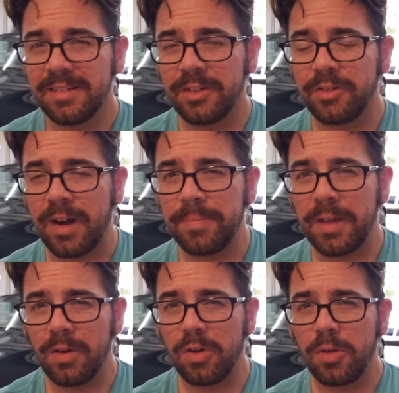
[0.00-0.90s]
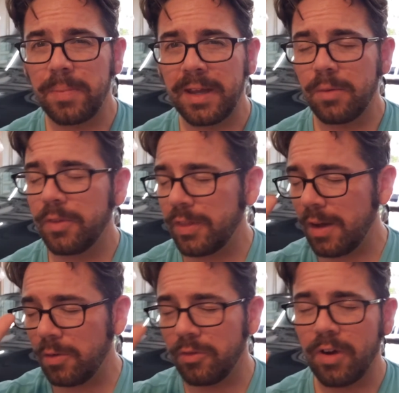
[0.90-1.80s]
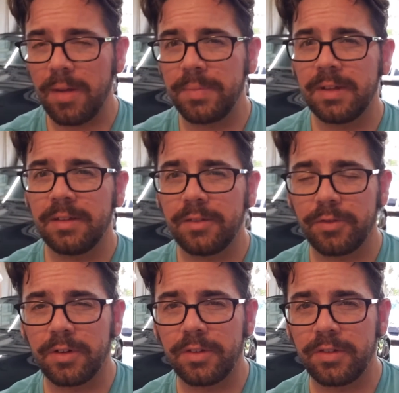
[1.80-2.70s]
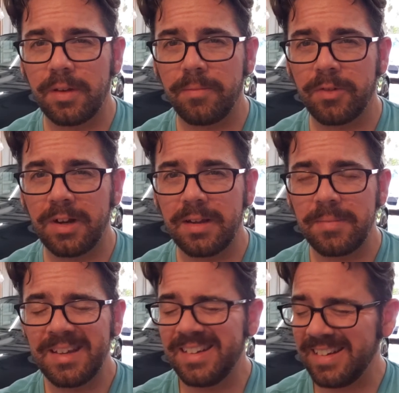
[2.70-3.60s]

to drop that oil pan without dropping the front subframe,